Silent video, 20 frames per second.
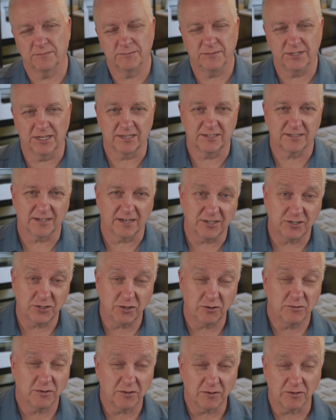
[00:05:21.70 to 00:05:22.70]
jigs, and I
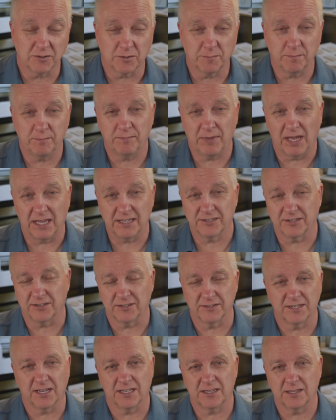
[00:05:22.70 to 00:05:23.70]
showed you those
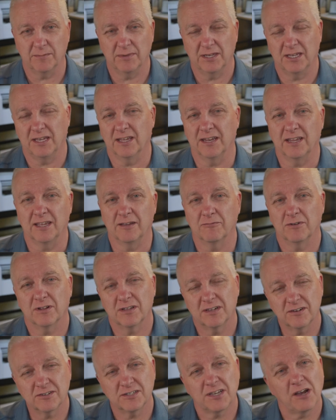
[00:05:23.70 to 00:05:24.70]
pencils at the beginning. Well,
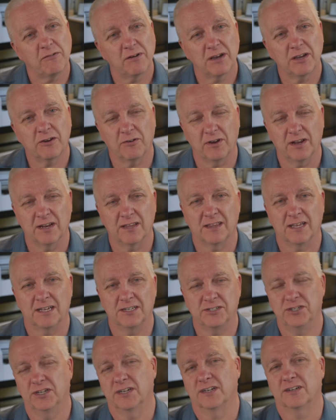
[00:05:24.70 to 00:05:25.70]
here's how I created
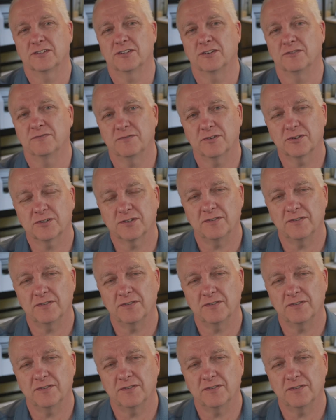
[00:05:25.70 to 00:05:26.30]
that jig. So first of